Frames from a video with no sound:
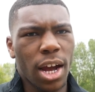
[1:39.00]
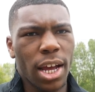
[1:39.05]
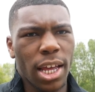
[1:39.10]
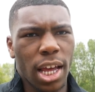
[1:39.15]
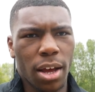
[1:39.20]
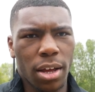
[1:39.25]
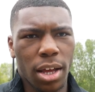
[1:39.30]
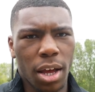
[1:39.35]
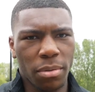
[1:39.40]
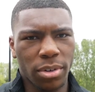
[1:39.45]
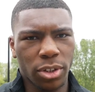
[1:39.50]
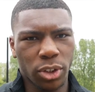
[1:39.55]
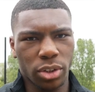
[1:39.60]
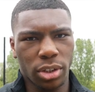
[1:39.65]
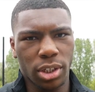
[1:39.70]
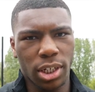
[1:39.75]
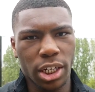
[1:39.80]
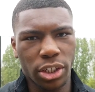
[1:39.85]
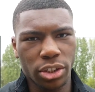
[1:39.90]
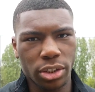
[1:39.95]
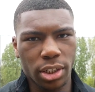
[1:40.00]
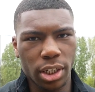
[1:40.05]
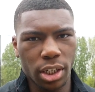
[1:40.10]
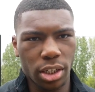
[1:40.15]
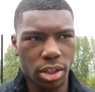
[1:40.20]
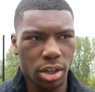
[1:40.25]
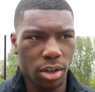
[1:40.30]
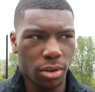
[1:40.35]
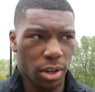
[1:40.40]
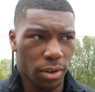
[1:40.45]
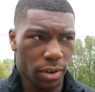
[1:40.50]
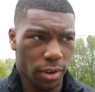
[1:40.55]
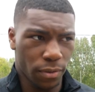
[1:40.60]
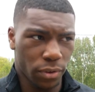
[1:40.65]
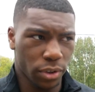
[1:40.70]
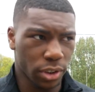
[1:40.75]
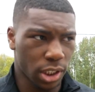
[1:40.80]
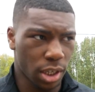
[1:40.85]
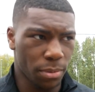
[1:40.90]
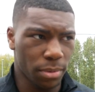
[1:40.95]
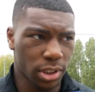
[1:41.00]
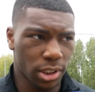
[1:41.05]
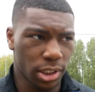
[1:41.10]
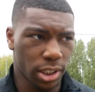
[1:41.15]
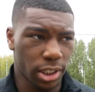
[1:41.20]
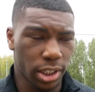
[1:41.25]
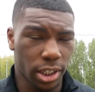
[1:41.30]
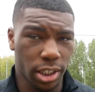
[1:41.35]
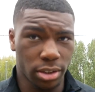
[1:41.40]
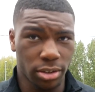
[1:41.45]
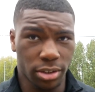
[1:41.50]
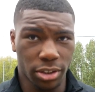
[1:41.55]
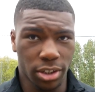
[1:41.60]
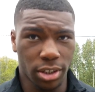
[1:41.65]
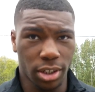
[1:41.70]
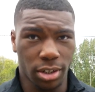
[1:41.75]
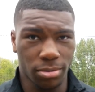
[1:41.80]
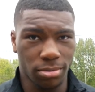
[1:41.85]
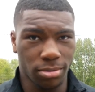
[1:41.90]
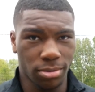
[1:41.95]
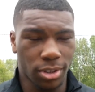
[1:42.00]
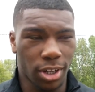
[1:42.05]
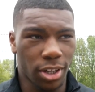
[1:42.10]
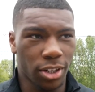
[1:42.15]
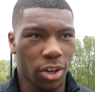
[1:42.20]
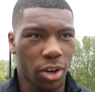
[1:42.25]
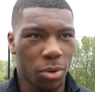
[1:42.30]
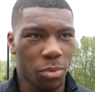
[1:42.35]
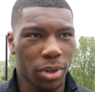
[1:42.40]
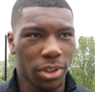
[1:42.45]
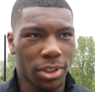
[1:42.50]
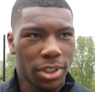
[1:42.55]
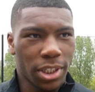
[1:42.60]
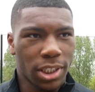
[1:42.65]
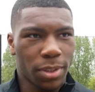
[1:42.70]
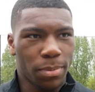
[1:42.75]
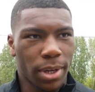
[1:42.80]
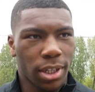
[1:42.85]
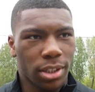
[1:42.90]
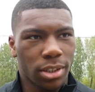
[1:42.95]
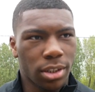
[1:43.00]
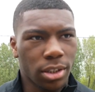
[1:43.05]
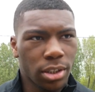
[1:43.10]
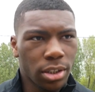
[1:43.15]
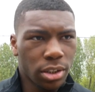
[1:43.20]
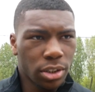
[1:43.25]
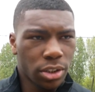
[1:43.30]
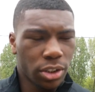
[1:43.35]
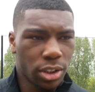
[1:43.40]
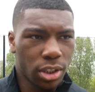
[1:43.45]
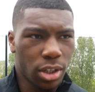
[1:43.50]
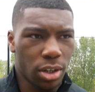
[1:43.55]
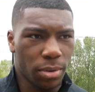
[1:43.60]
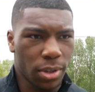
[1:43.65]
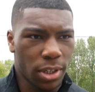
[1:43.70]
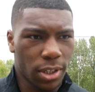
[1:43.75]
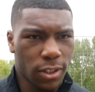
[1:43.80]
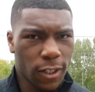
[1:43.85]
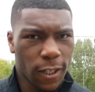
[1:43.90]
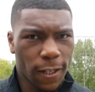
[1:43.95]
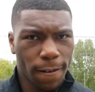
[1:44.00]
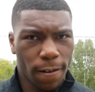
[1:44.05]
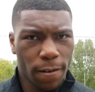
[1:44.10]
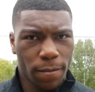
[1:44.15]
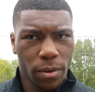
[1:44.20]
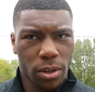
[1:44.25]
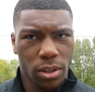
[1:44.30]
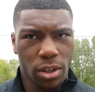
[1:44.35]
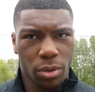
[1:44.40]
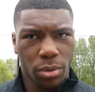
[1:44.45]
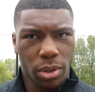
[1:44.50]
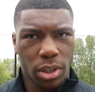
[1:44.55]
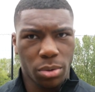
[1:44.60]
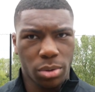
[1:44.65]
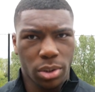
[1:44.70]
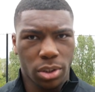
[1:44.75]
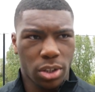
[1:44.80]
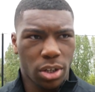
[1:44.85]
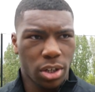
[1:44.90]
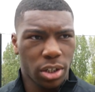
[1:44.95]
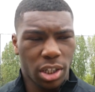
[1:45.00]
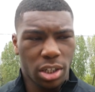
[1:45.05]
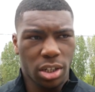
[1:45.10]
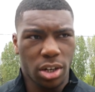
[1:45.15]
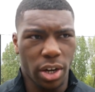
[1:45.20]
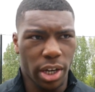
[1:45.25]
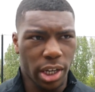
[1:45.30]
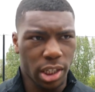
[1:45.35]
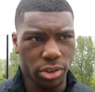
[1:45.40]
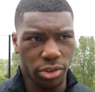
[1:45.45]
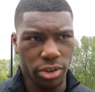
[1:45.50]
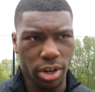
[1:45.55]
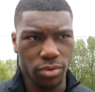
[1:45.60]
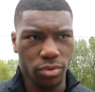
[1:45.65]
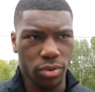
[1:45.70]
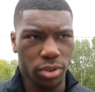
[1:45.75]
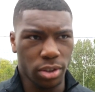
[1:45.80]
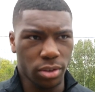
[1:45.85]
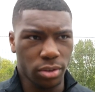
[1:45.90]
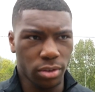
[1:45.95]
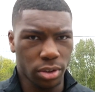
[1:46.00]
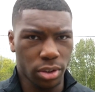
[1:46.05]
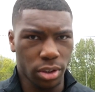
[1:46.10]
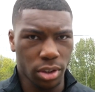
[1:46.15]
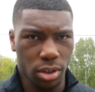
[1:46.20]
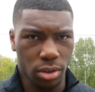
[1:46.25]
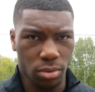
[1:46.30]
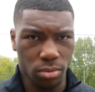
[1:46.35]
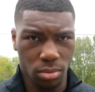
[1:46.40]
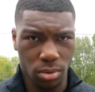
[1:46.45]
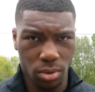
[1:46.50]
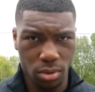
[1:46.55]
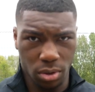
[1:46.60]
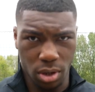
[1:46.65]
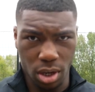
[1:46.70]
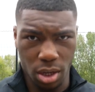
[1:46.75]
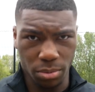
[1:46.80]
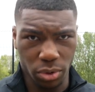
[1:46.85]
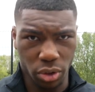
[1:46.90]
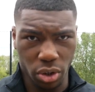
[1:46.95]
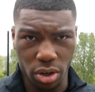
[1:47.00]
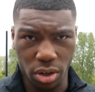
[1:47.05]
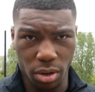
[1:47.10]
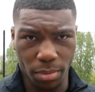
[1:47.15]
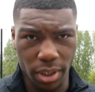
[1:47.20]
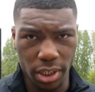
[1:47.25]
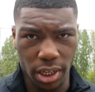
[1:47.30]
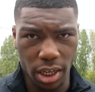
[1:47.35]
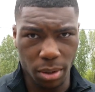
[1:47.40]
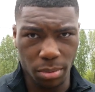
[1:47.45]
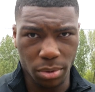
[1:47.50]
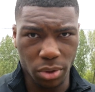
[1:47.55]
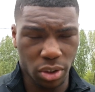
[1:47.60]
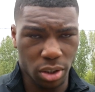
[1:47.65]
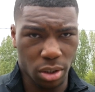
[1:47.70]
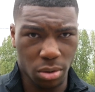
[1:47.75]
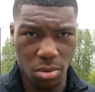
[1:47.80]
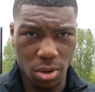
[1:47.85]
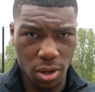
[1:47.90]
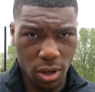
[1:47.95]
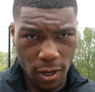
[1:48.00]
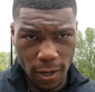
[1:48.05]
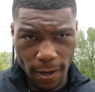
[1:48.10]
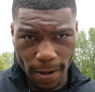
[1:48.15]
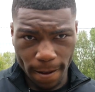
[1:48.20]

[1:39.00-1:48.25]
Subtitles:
Oh, yeah, I am enjoying the National League. You know, I first came into the league, you know, not knowing what to expect, you know, and I felt like when I was at Torquay, you know, I hit the ground running, you know, scoring on my debut. So,